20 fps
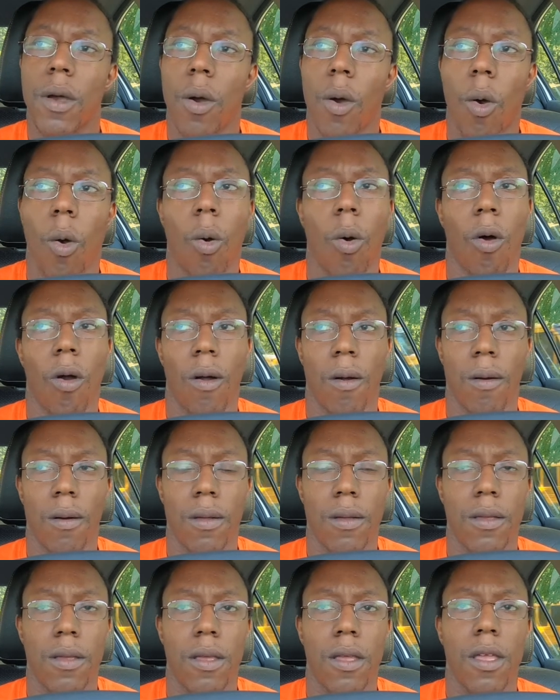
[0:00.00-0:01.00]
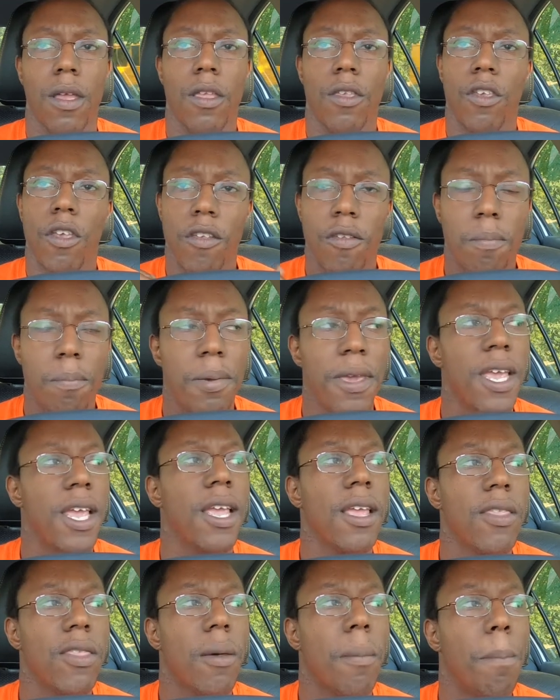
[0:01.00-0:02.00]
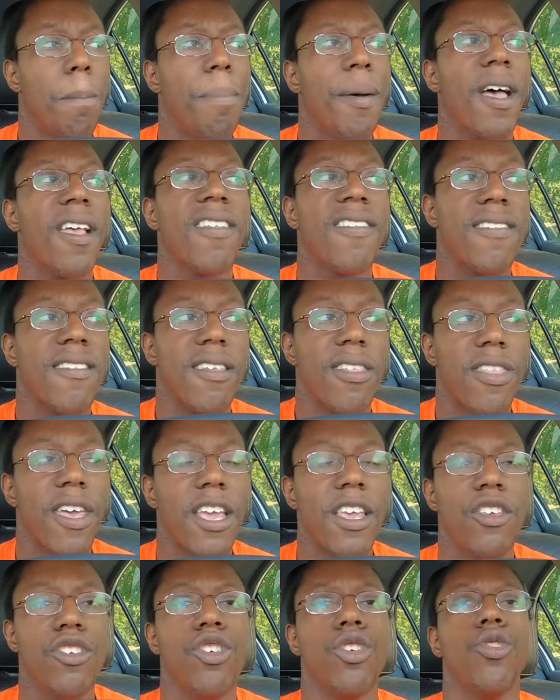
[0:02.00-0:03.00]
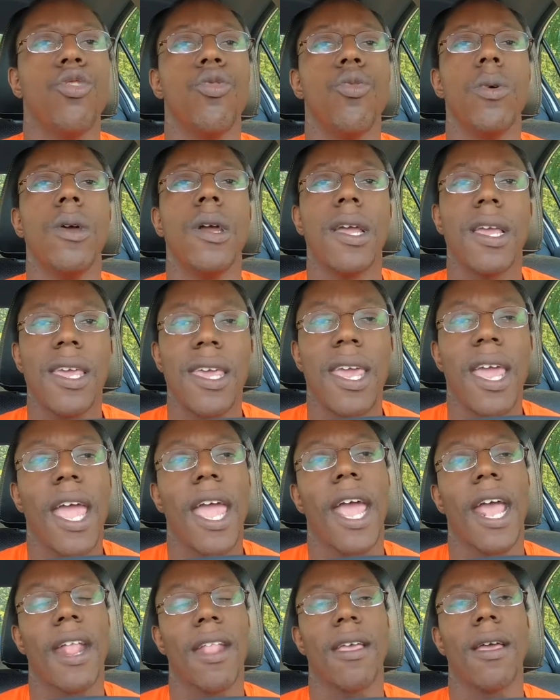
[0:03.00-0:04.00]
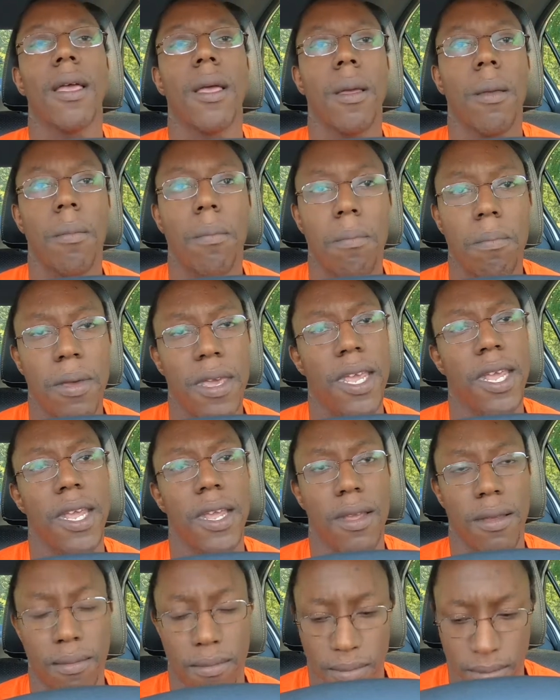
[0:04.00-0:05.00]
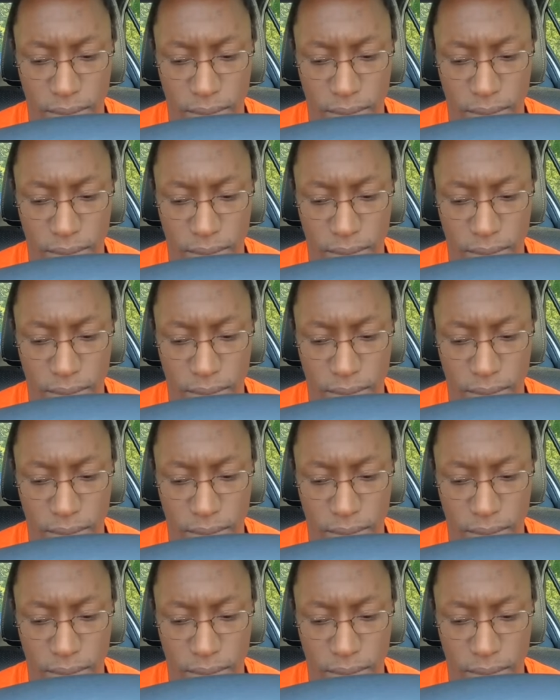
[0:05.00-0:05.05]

or just being the best that you can be.